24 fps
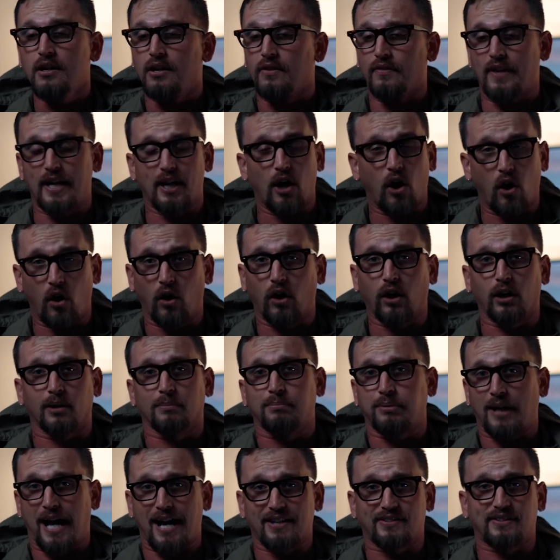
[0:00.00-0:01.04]
They are
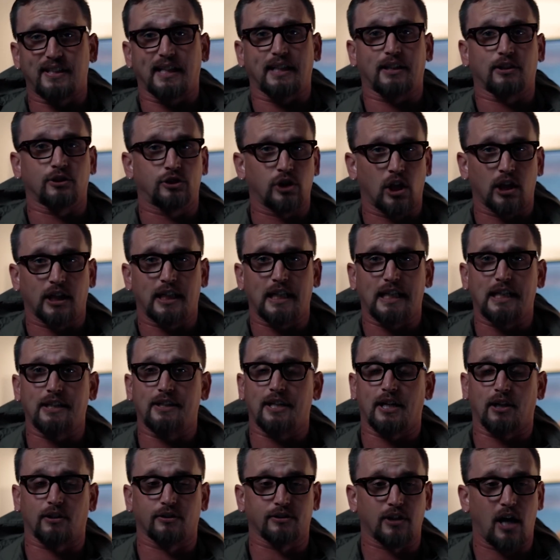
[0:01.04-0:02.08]
plastic junky.
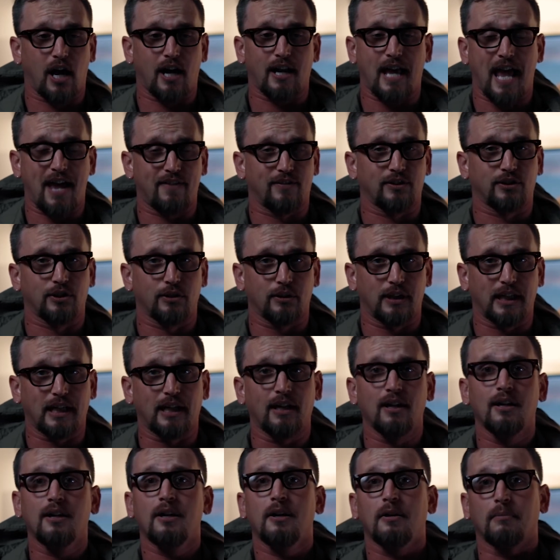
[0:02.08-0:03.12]
They are not heavy duty,
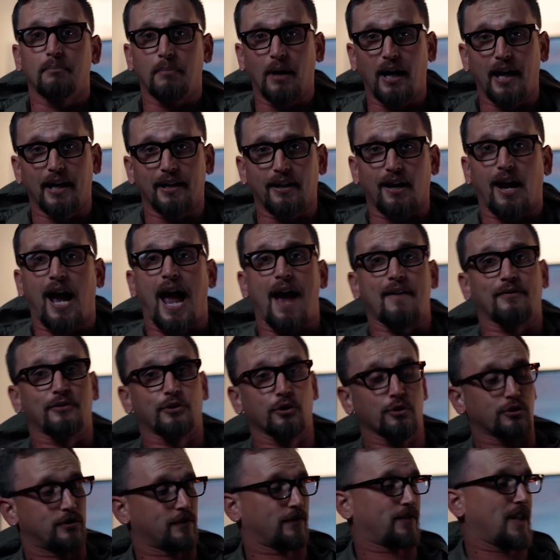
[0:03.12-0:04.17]
but I have a
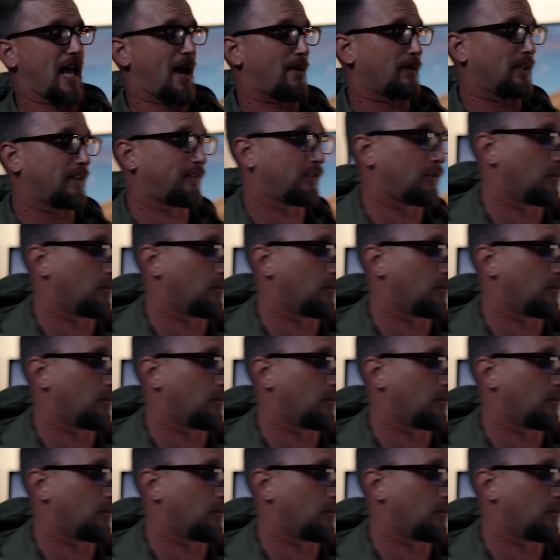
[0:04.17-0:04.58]
solution for that one if